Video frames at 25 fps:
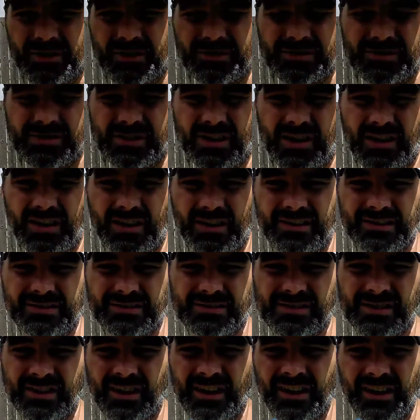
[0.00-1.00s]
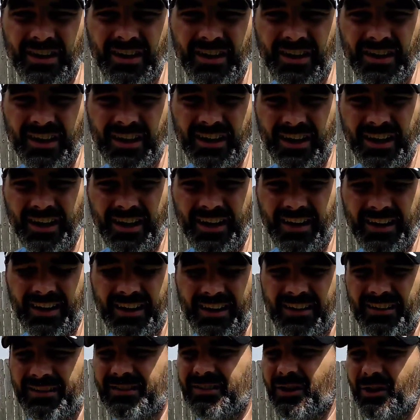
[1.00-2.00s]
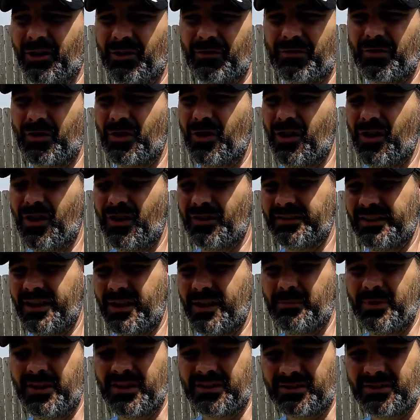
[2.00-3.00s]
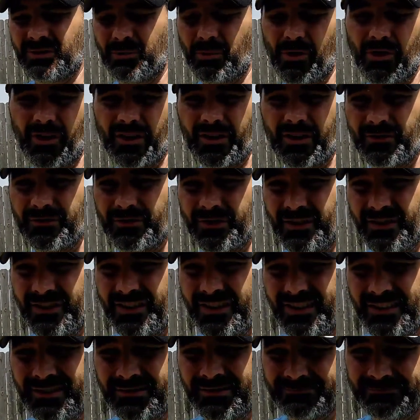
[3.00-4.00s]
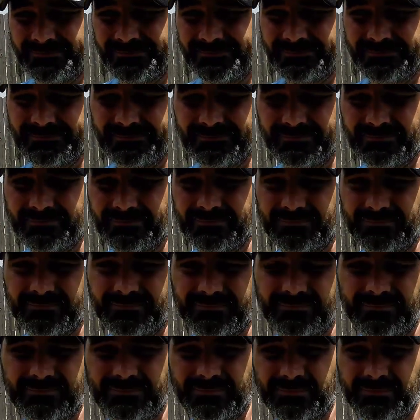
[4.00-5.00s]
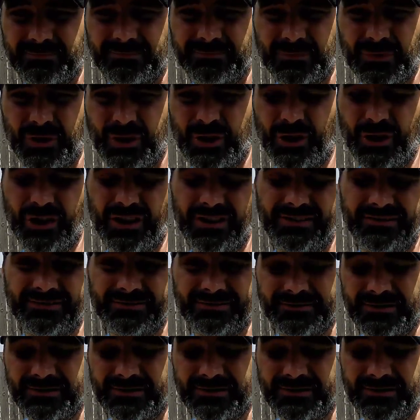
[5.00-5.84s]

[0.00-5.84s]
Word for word: hose lines and overall not make the water very good.